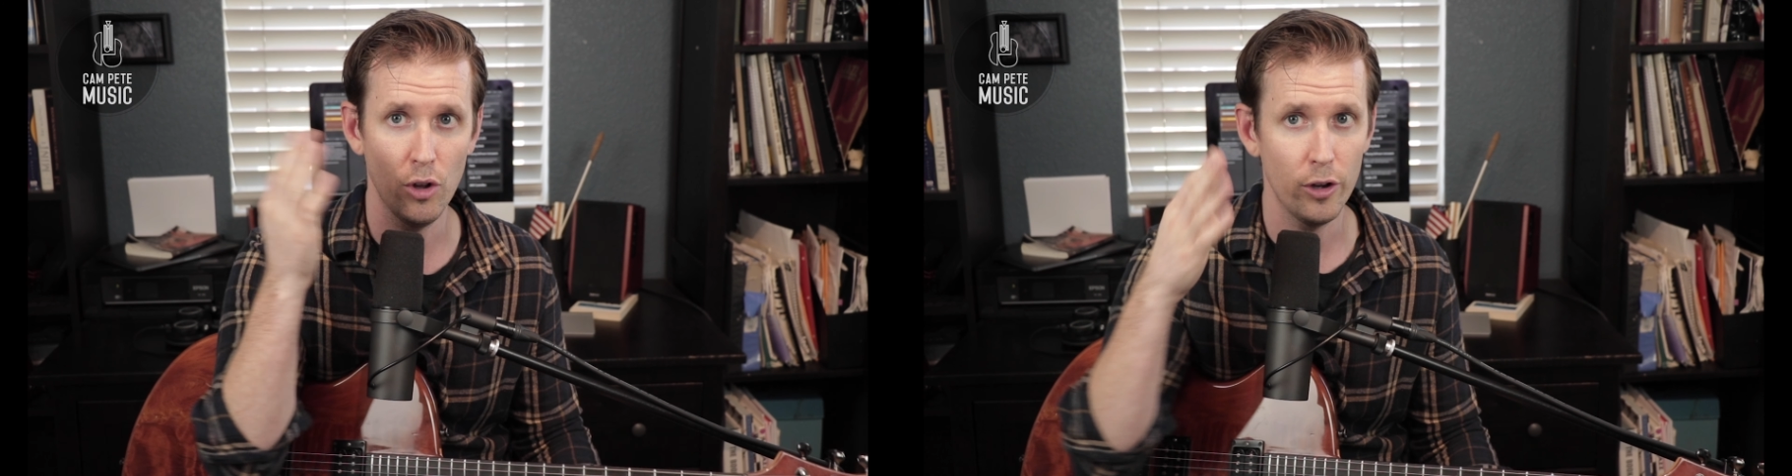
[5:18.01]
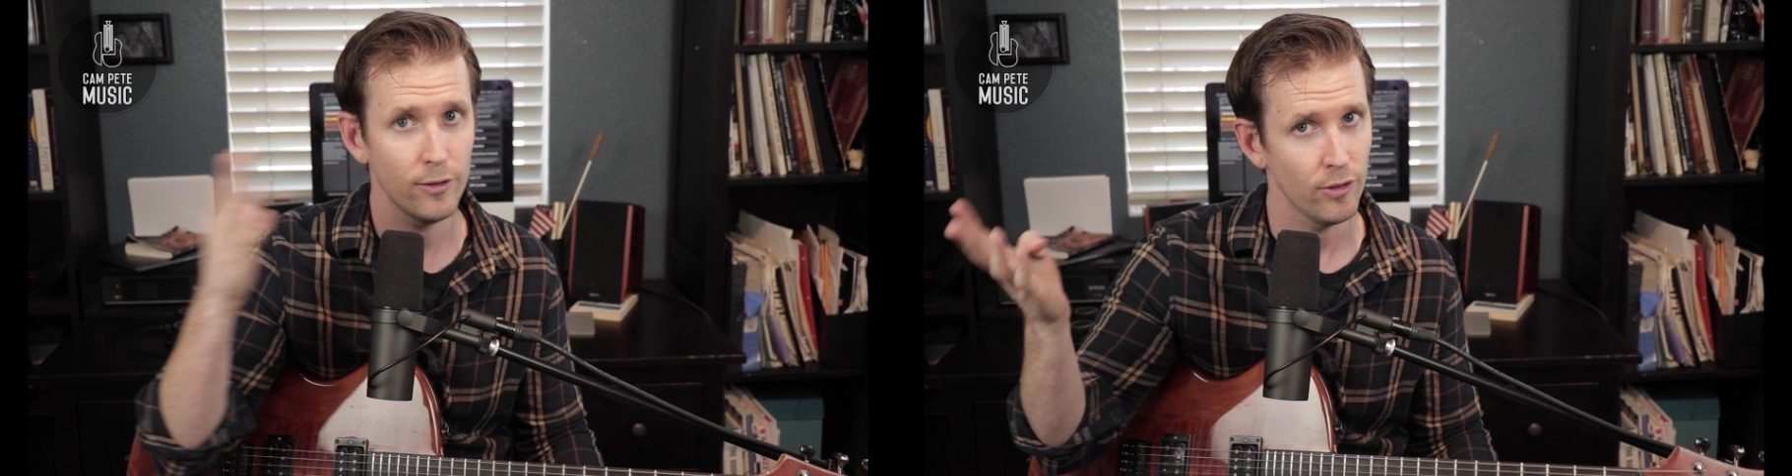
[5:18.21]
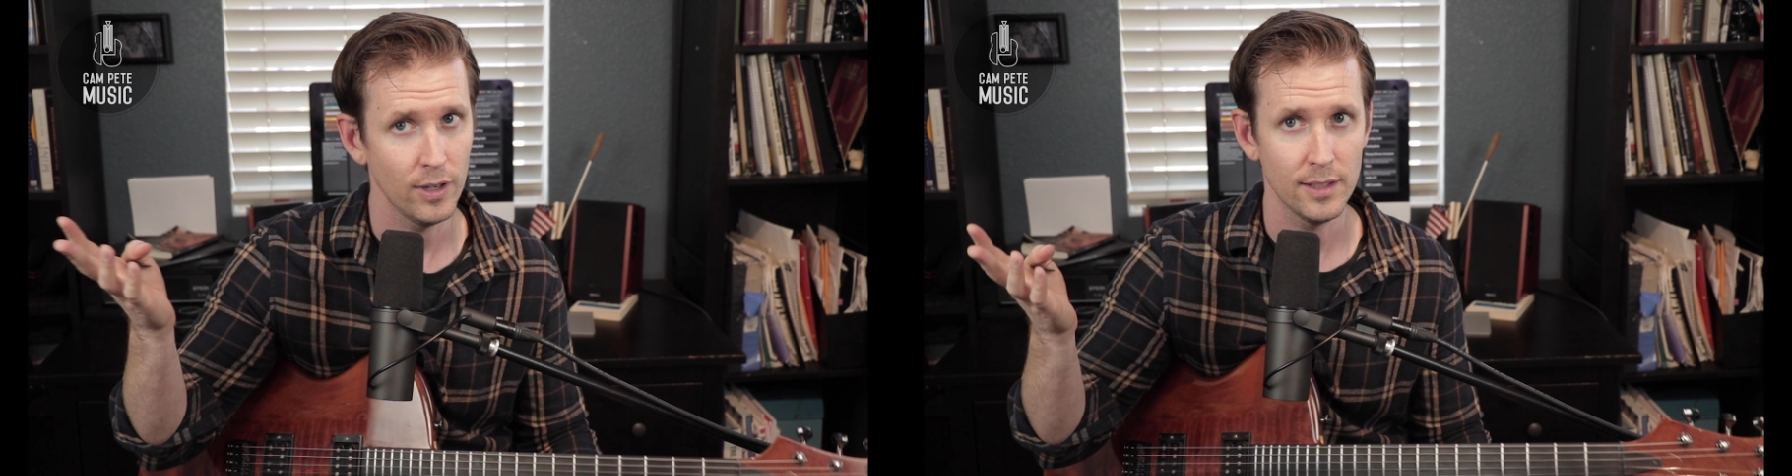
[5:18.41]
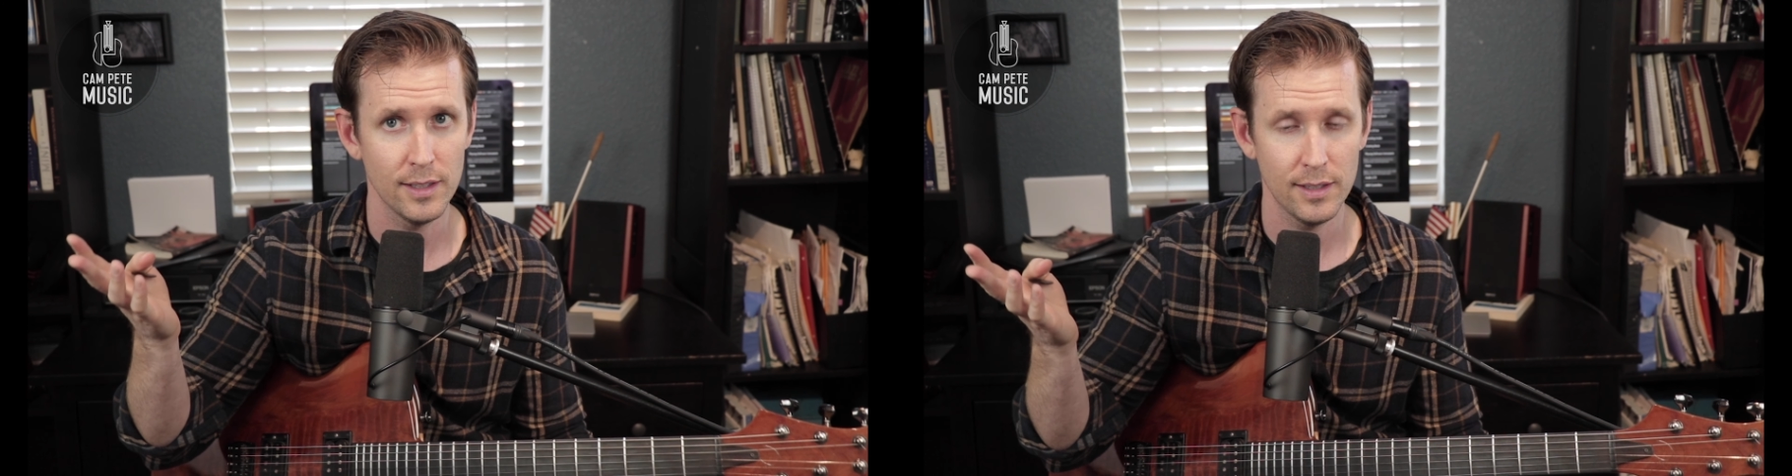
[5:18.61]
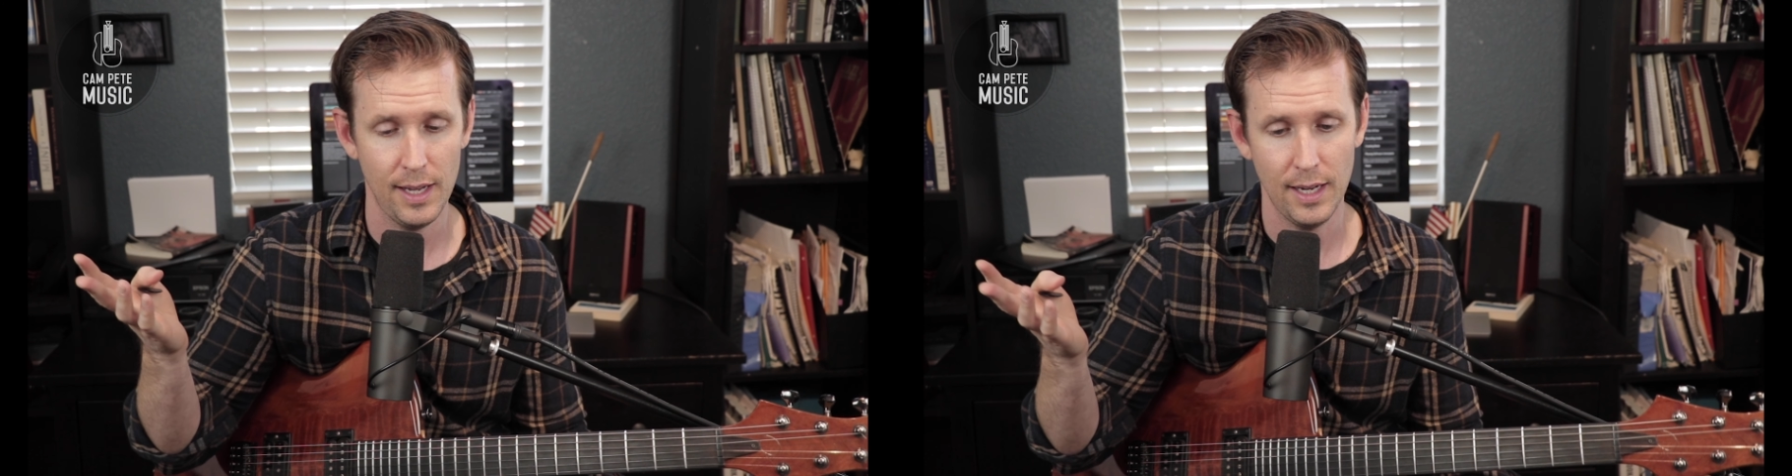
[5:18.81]
long
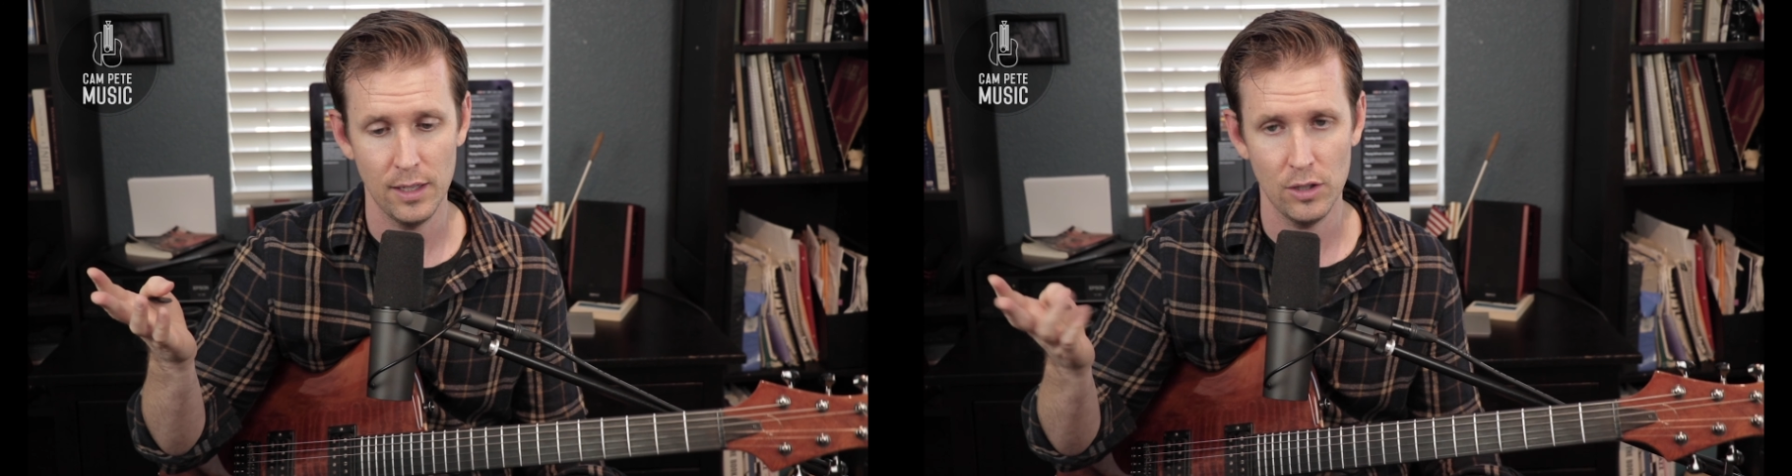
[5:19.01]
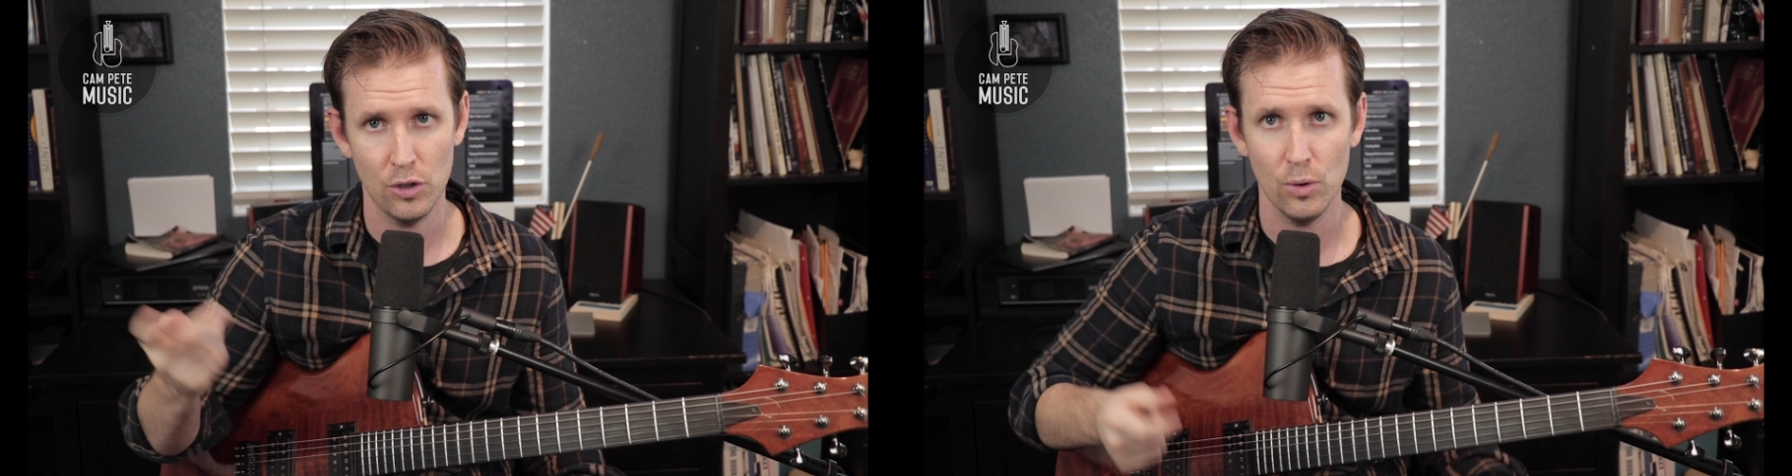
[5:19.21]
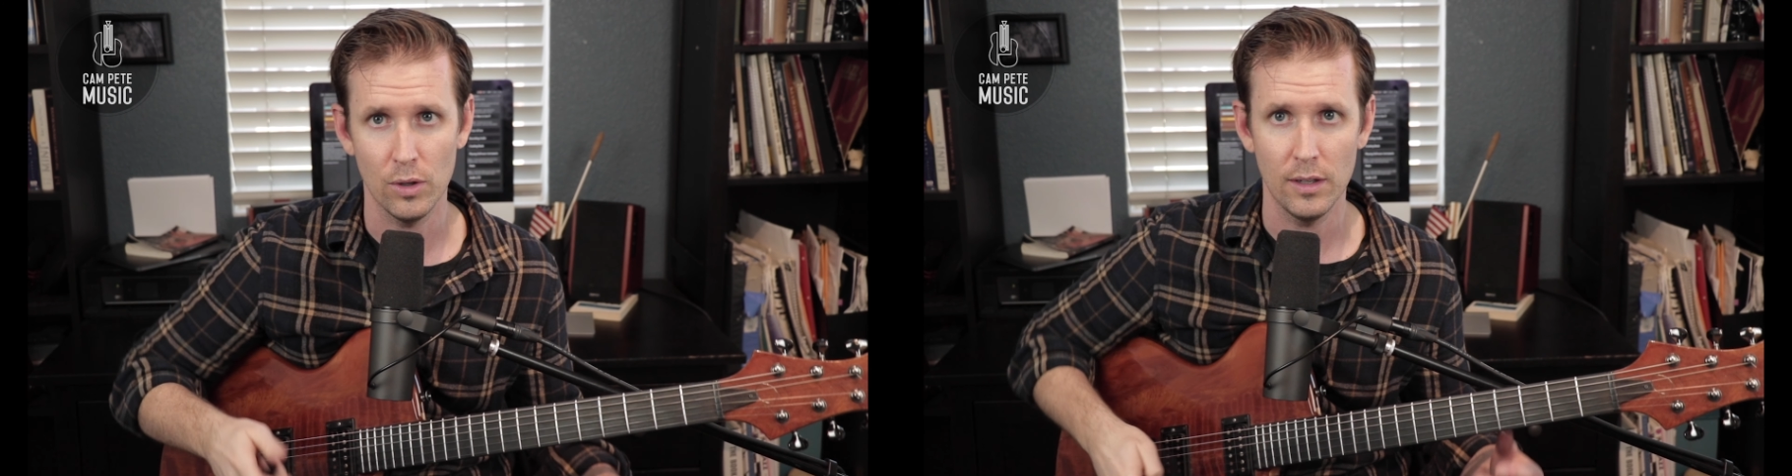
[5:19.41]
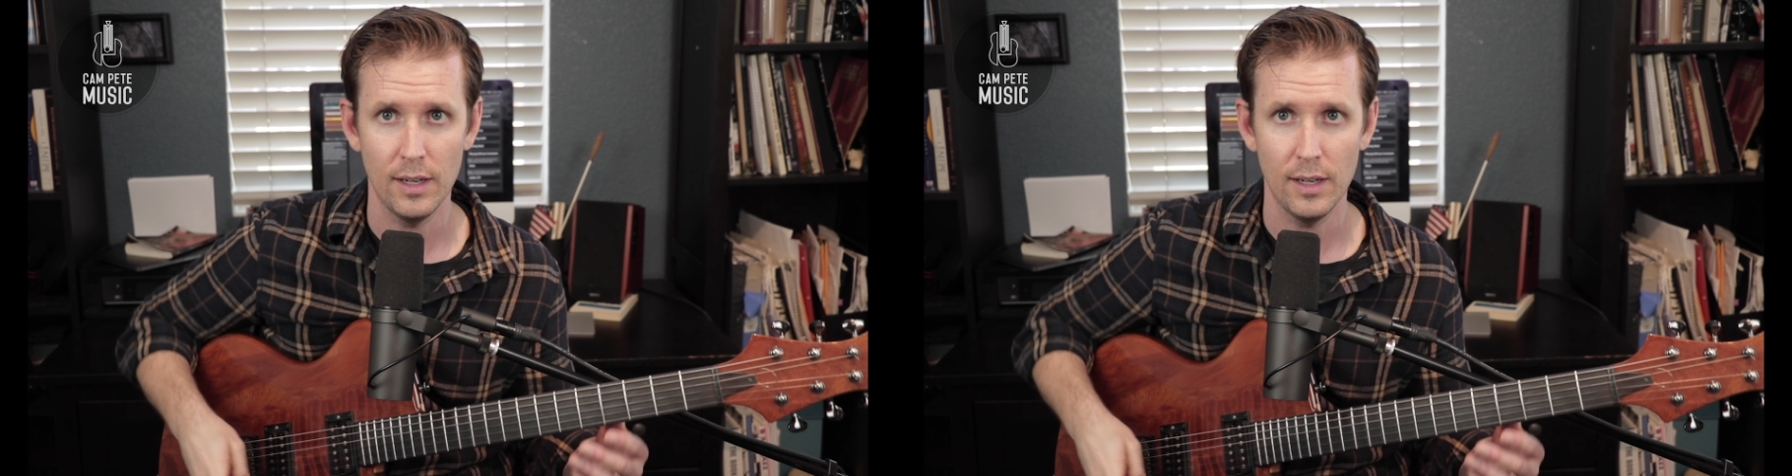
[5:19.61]
phrases and a short,